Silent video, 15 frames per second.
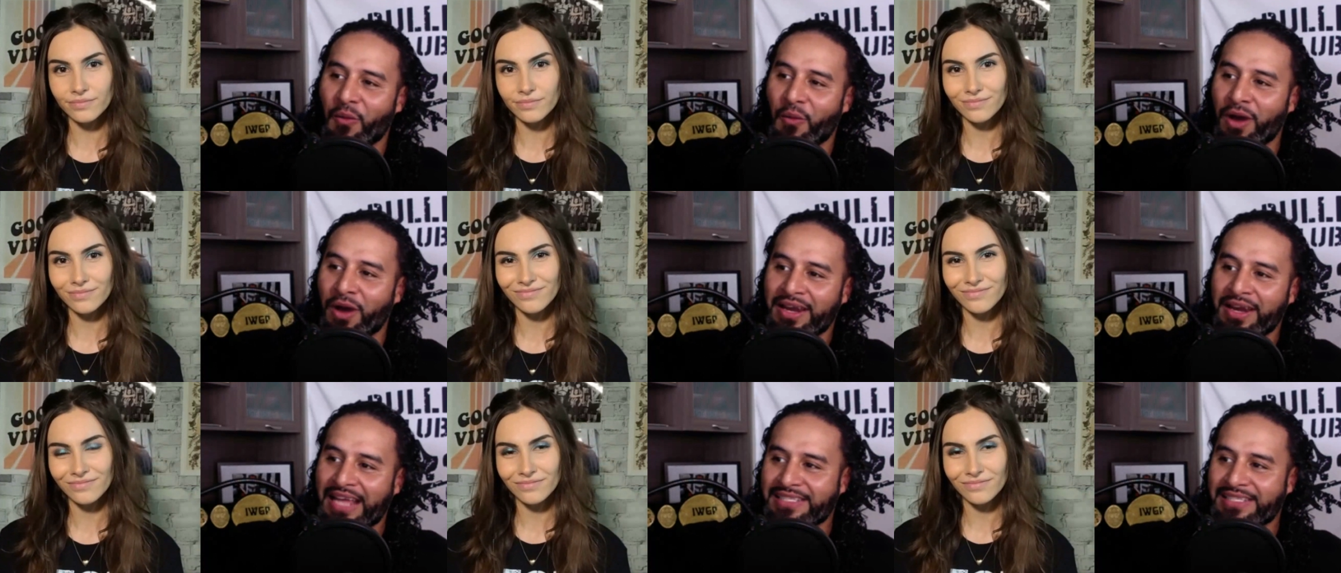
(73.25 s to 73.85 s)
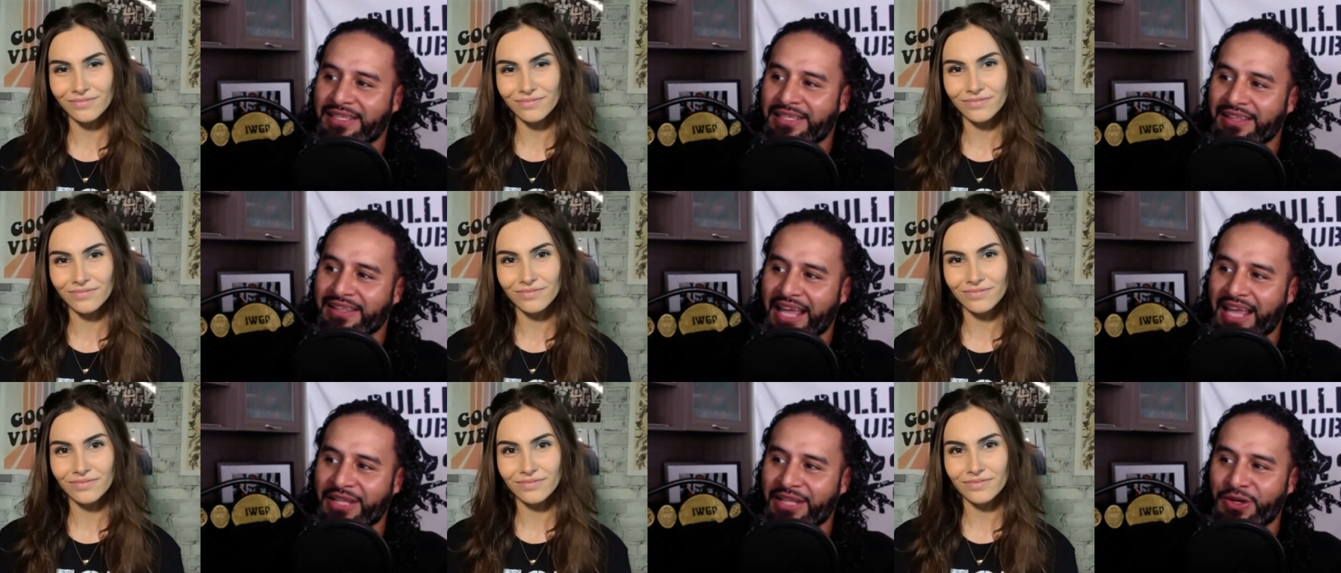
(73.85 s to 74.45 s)
Speaker 1: One that's
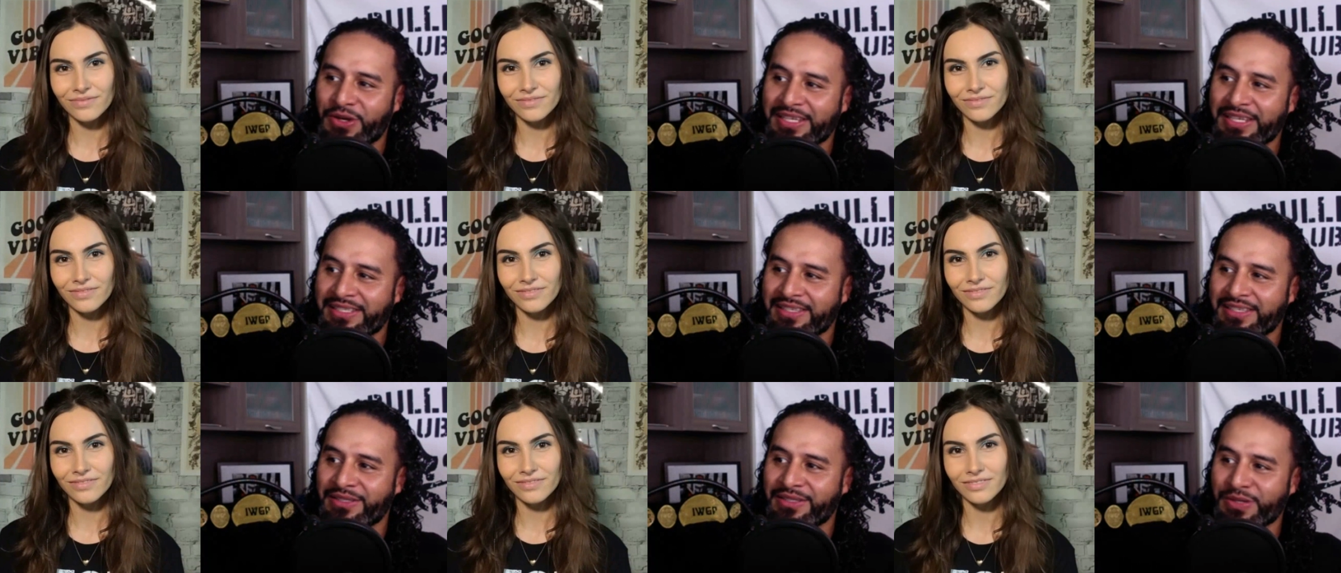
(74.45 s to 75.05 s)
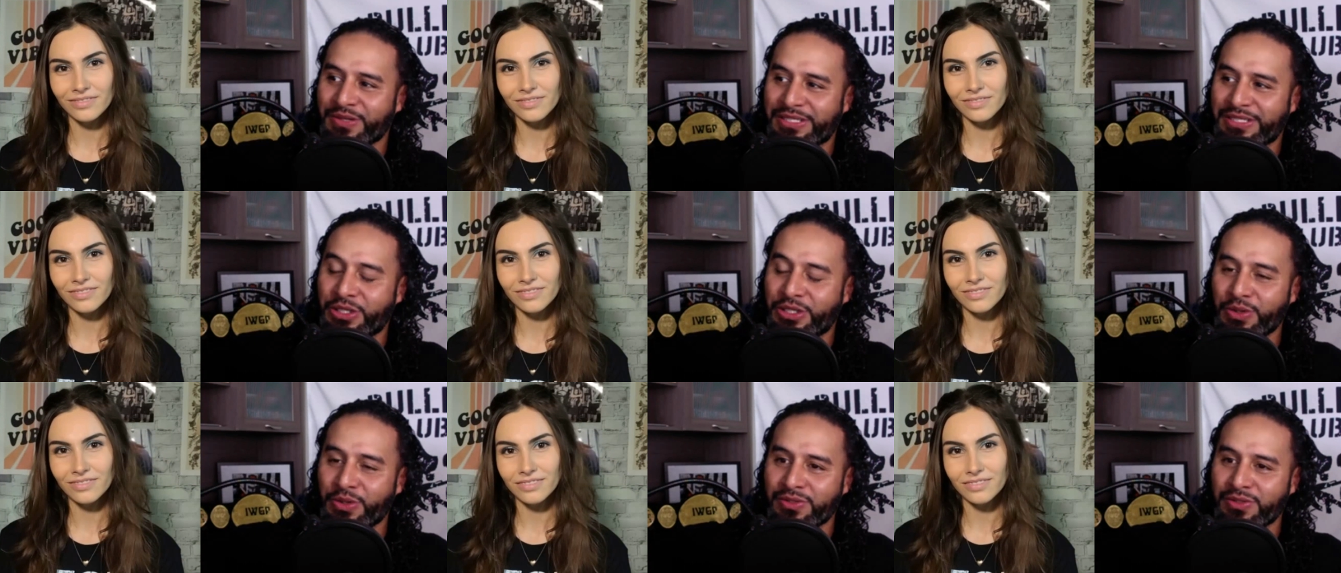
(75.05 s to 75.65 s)
entered his, into his
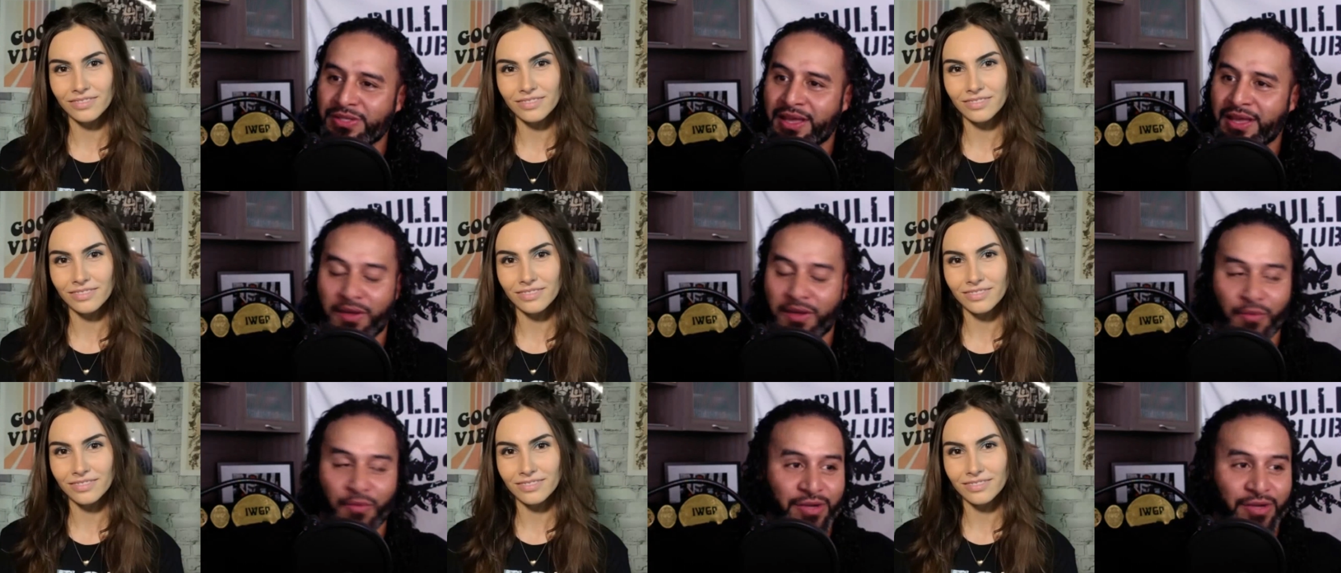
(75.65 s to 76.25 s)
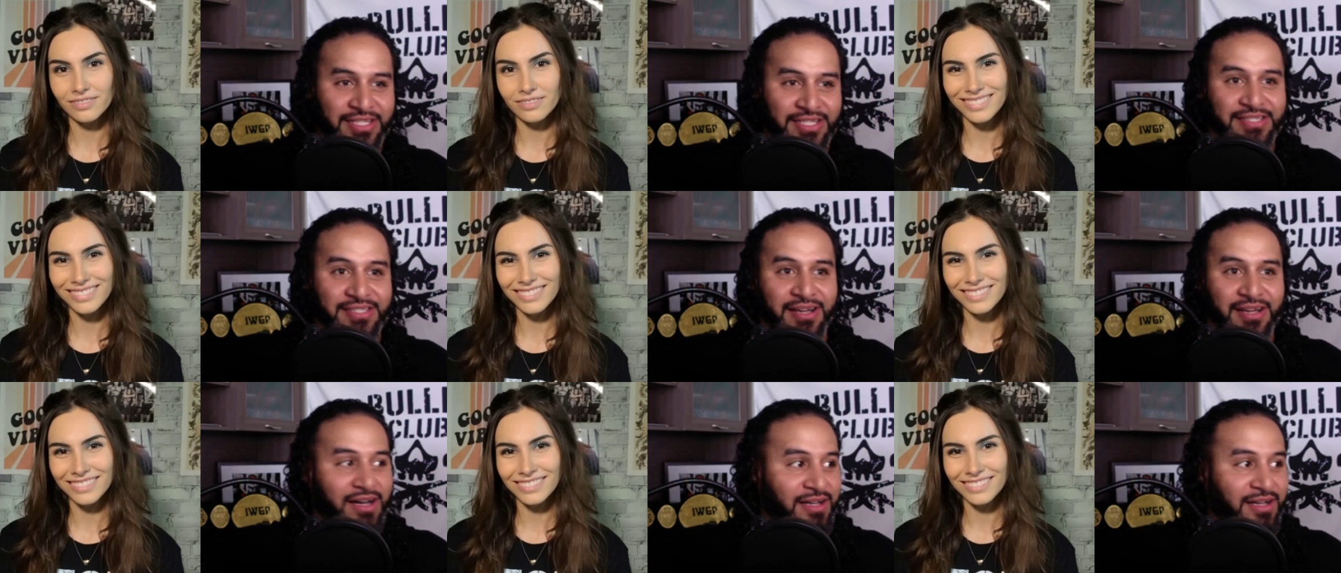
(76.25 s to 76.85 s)
twos, which
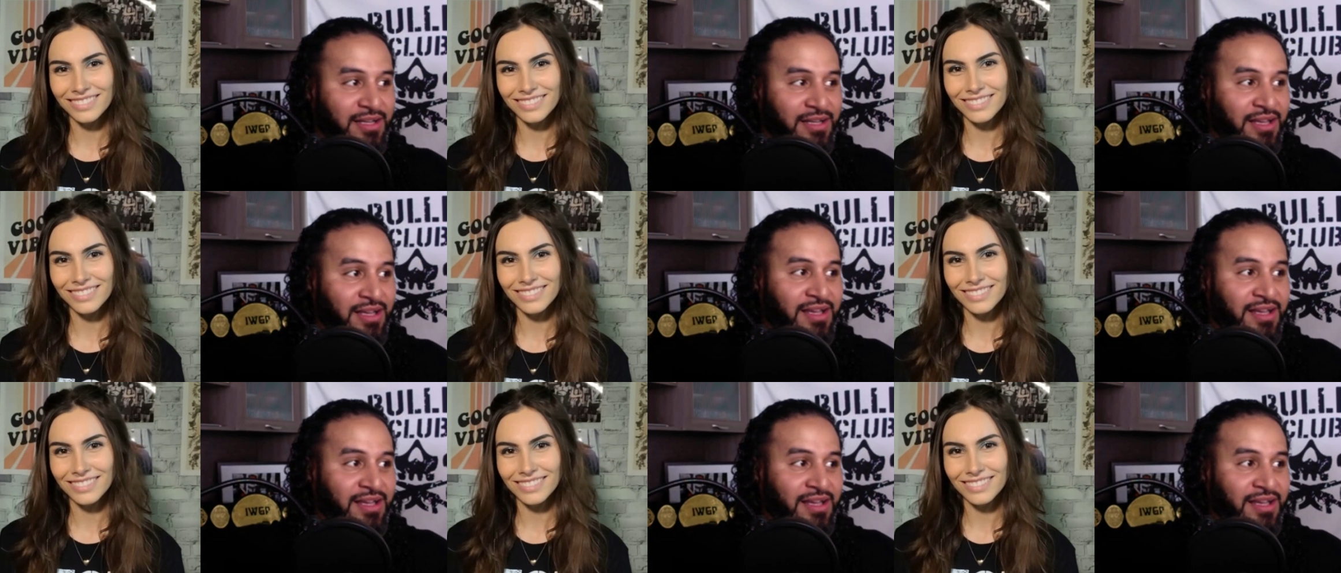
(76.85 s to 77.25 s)
is, uh,